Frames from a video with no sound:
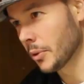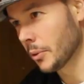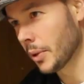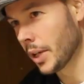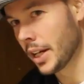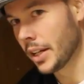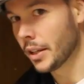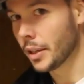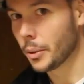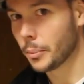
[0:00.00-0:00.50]
the
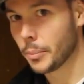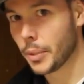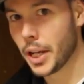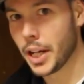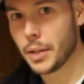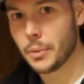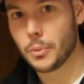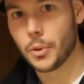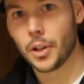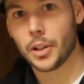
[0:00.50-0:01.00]
way their
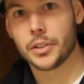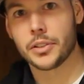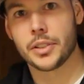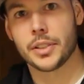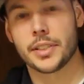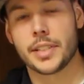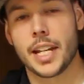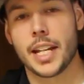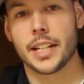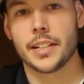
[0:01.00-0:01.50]
paint works,
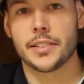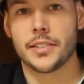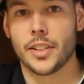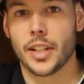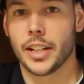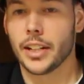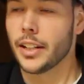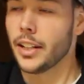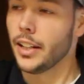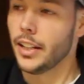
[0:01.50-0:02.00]
it takes
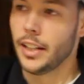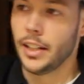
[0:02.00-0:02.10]
like